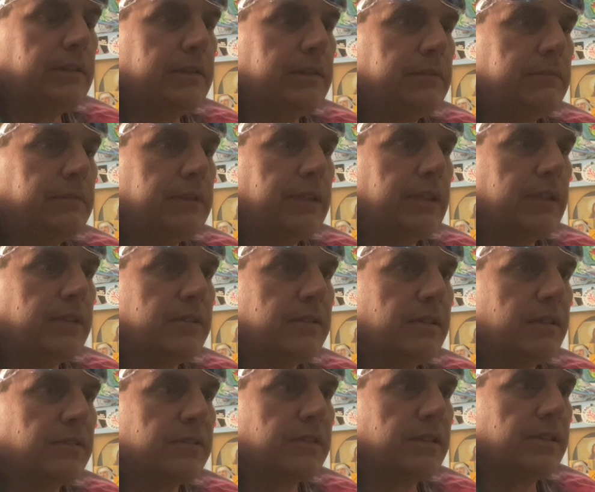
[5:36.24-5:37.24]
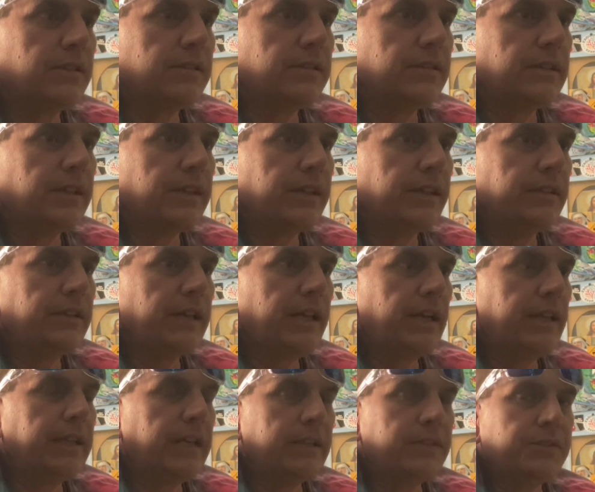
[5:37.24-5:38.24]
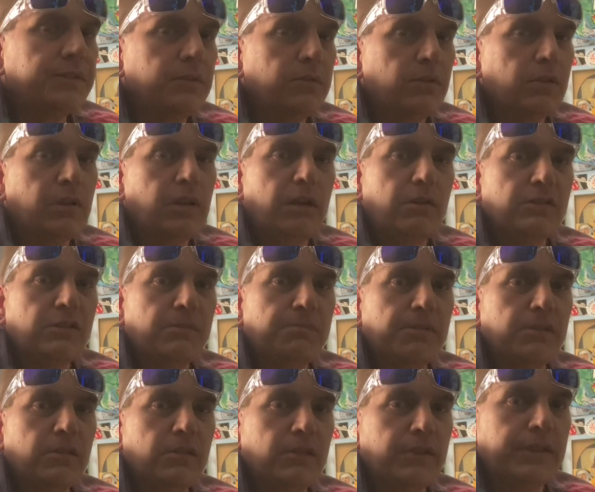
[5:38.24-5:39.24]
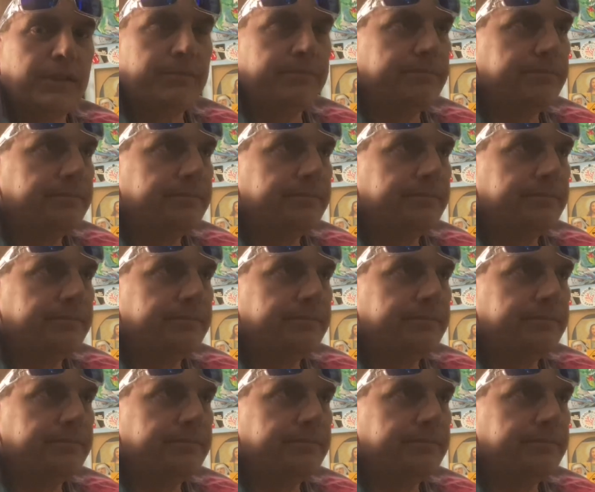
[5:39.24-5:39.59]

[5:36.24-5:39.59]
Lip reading: what else I was gonna say? Yeah, that tuner I was building.